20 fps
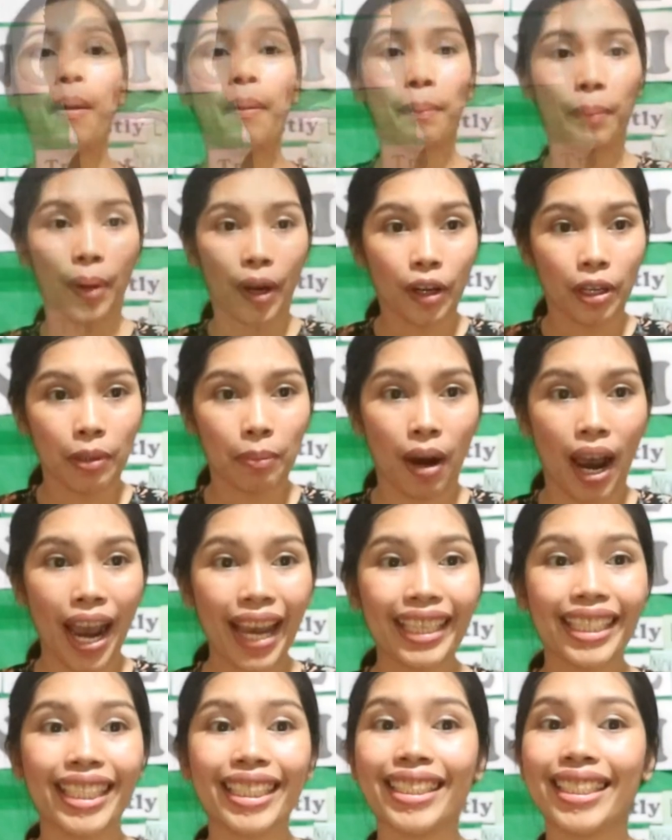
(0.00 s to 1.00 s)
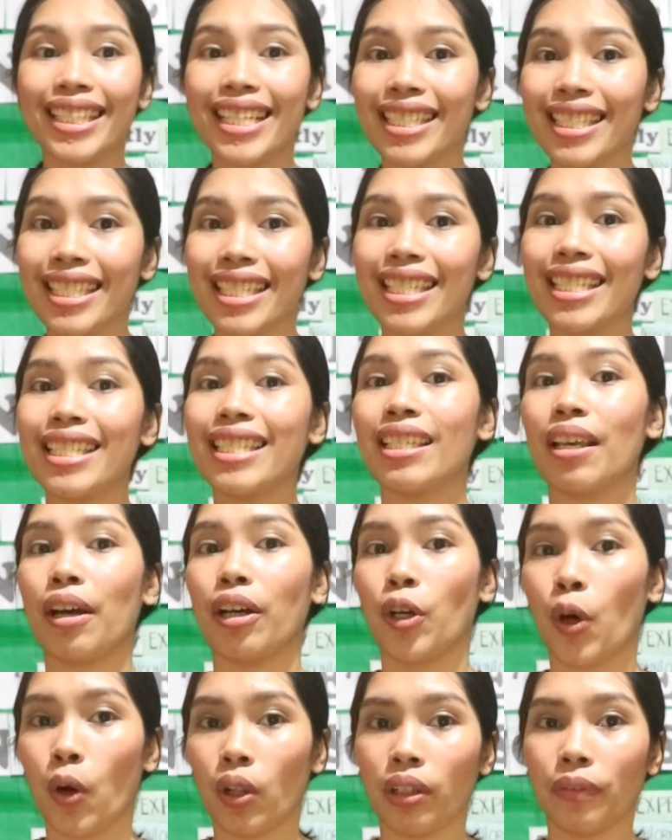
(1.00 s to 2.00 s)
Bear in mind that this is a
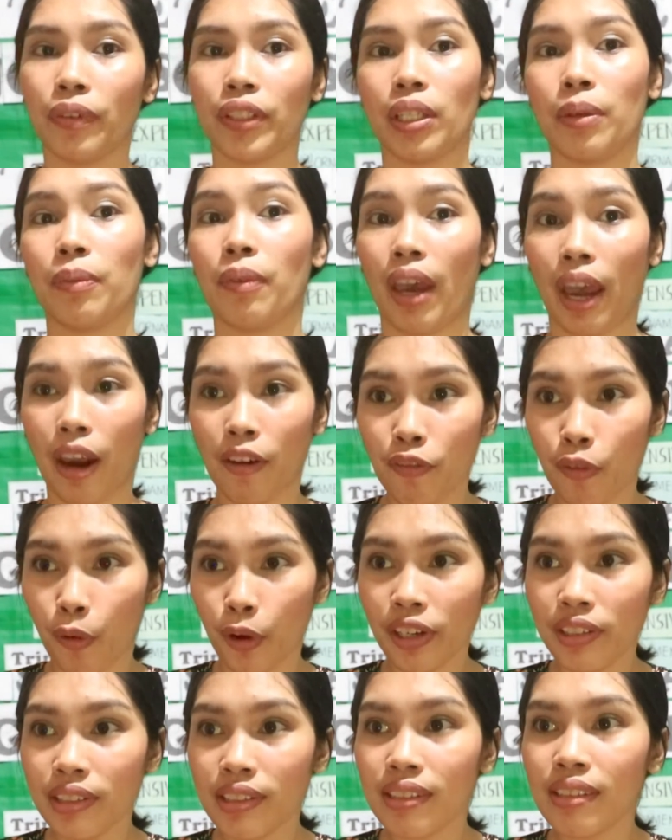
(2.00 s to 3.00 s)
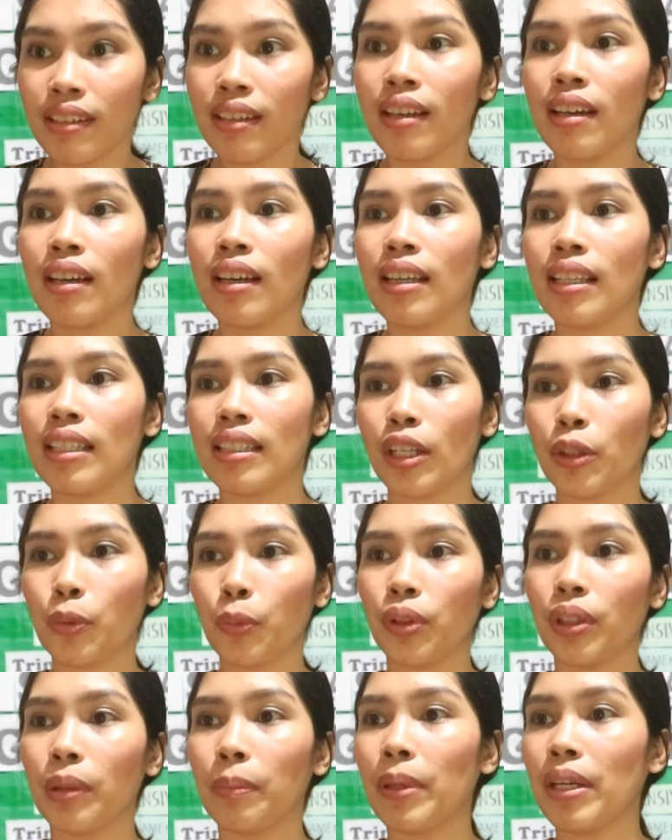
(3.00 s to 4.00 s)
collaborative effort that
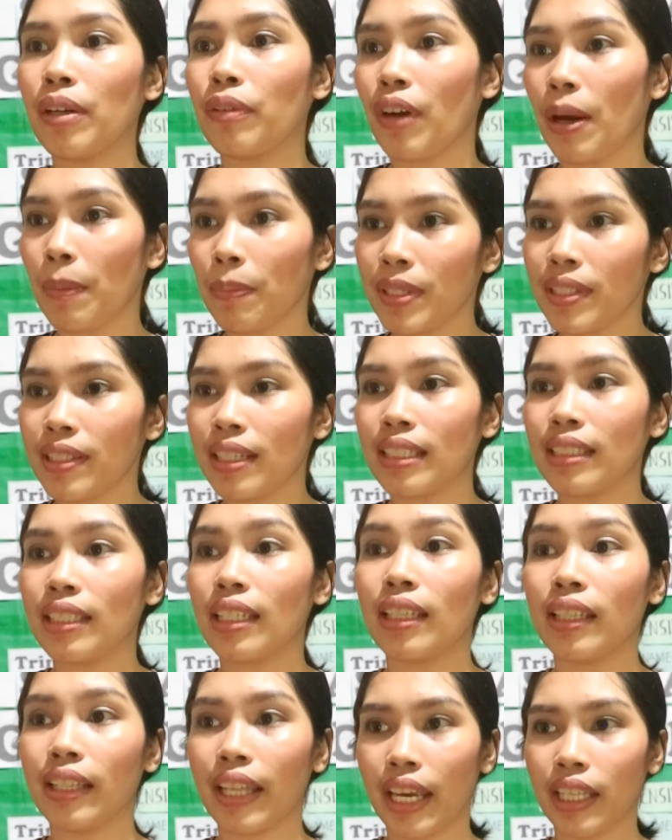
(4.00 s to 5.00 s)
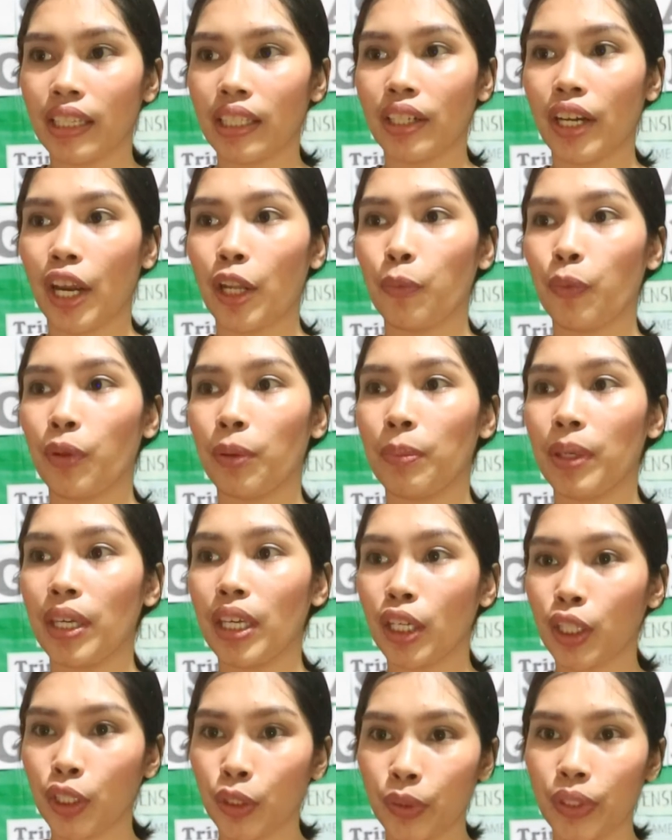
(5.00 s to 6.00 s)
will be represented later and will be
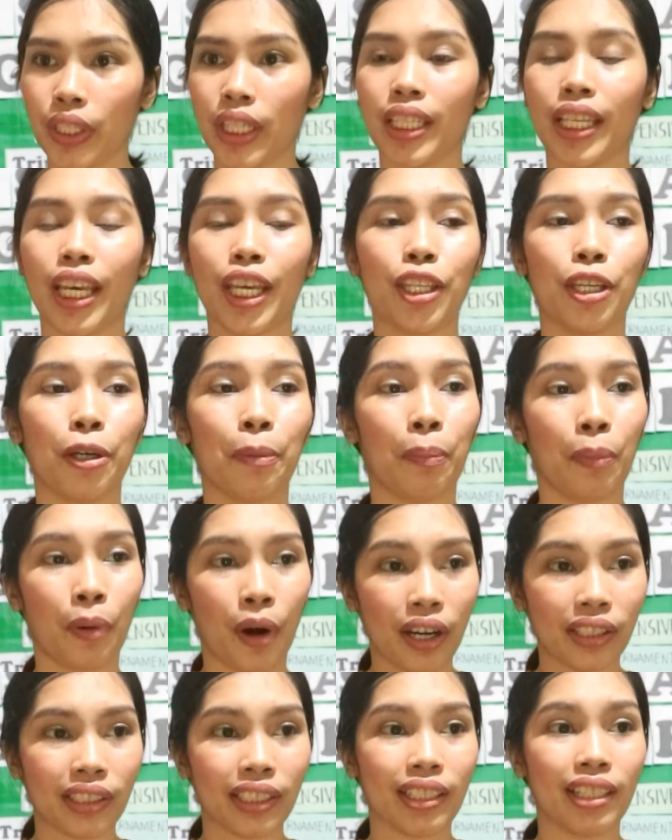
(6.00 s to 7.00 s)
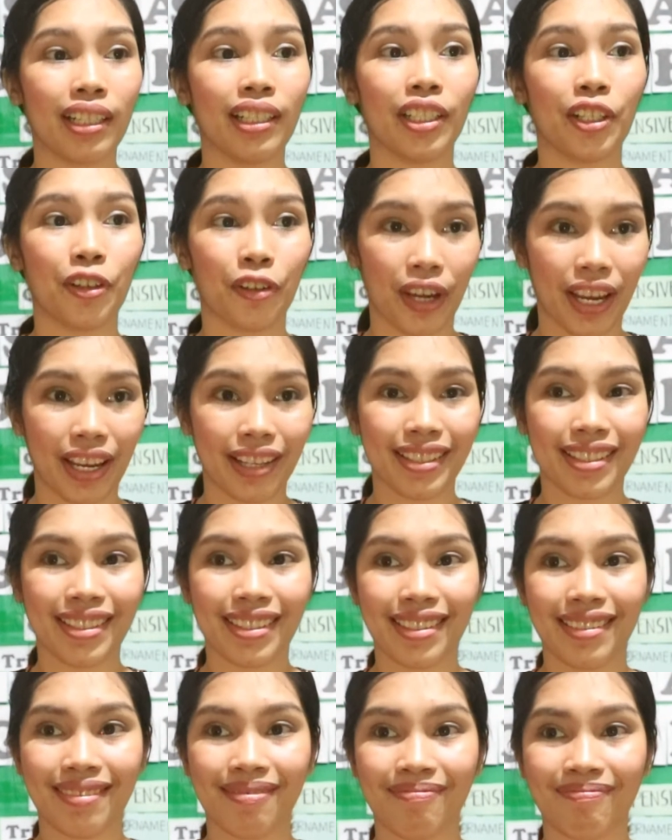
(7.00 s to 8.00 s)
included in your practical
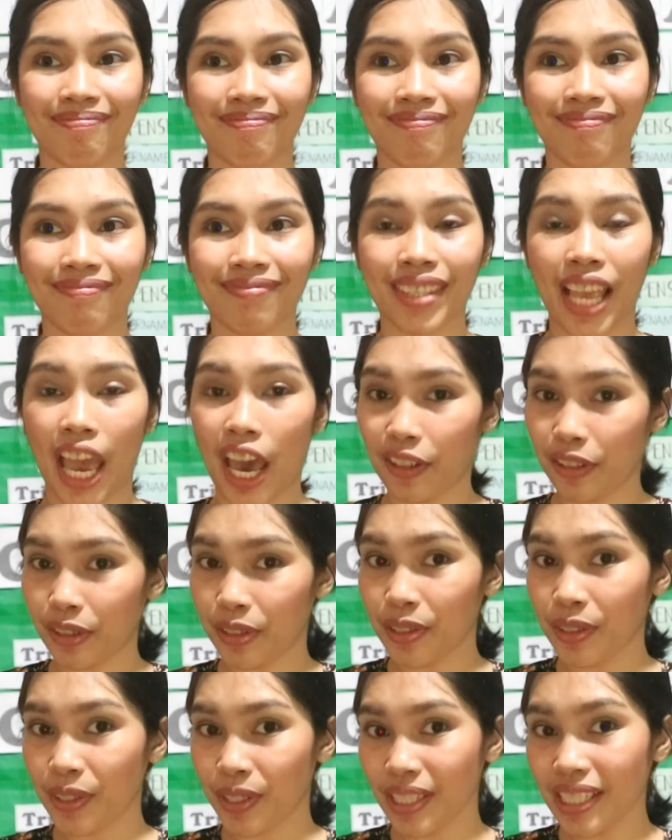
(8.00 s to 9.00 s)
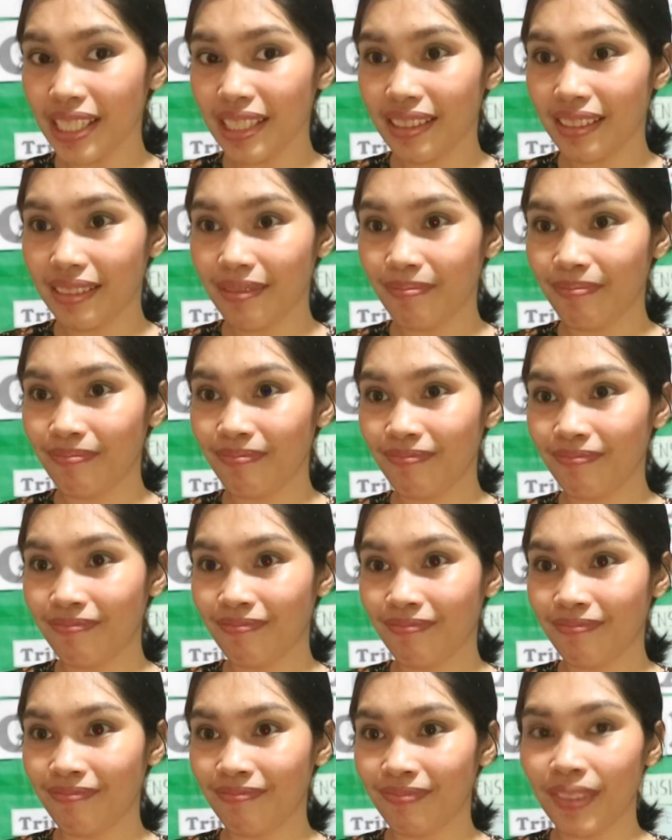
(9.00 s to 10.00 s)
grades. Understood?
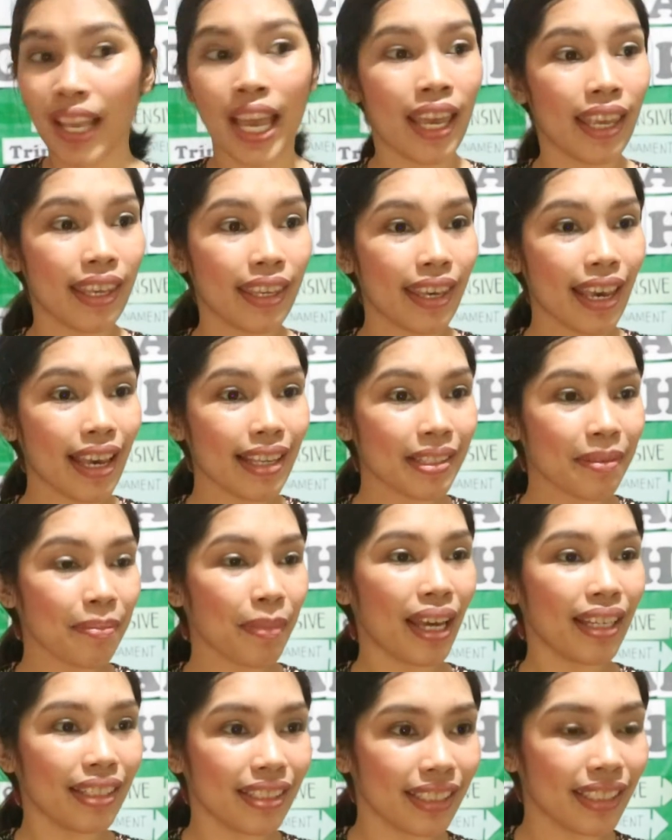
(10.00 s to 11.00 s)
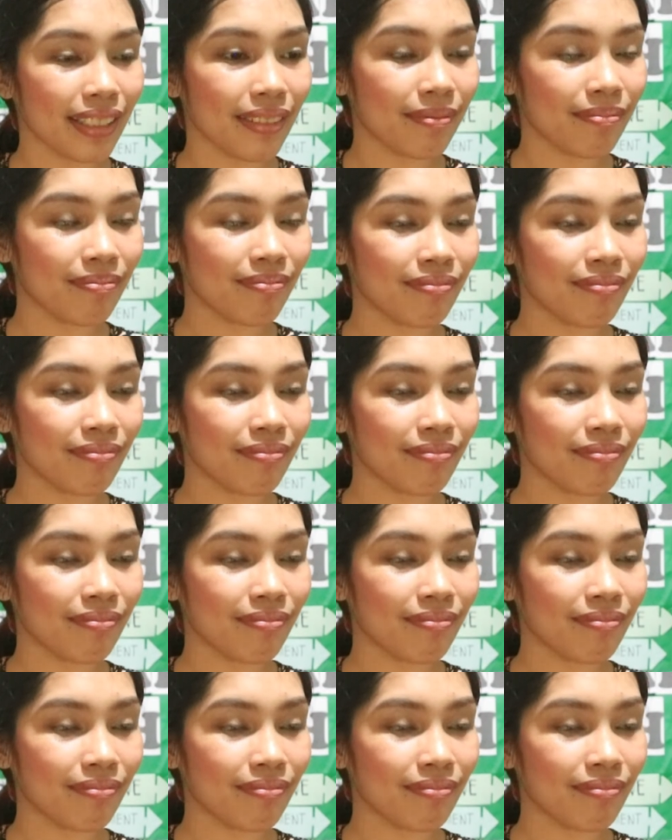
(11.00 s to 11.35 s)
Yes, Mandy.